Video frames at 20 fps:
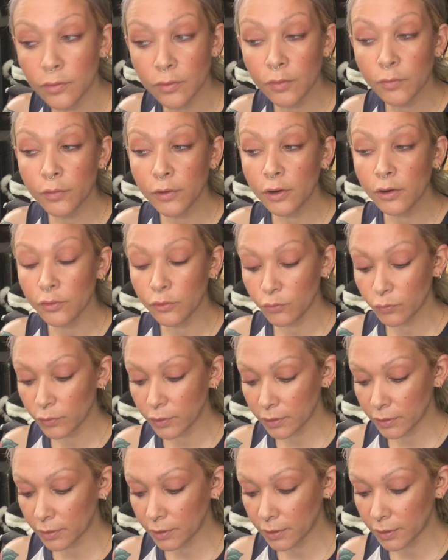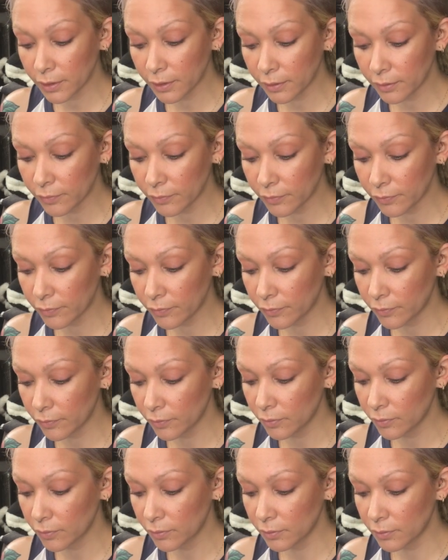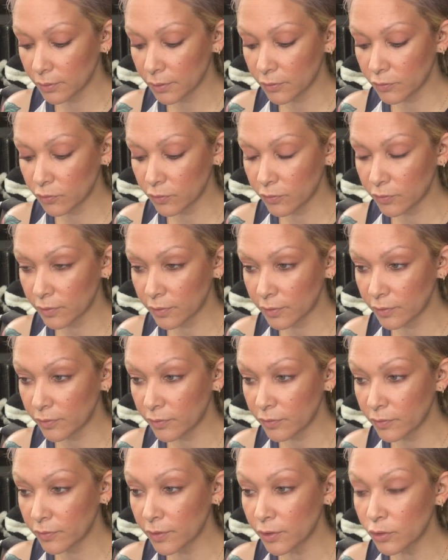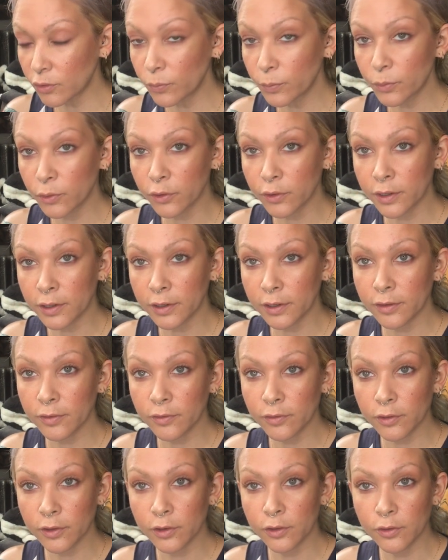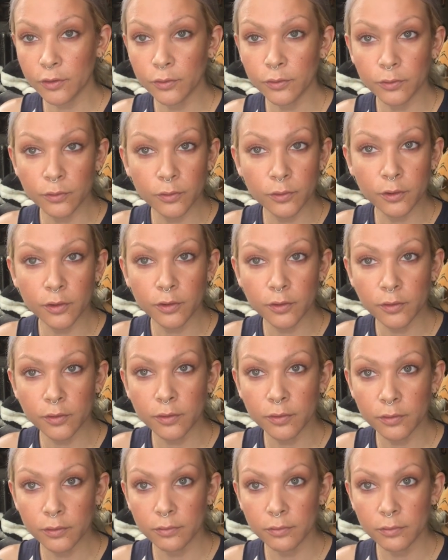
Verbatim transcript: So far it's really nice. It's just a subtle burgundy so you don't look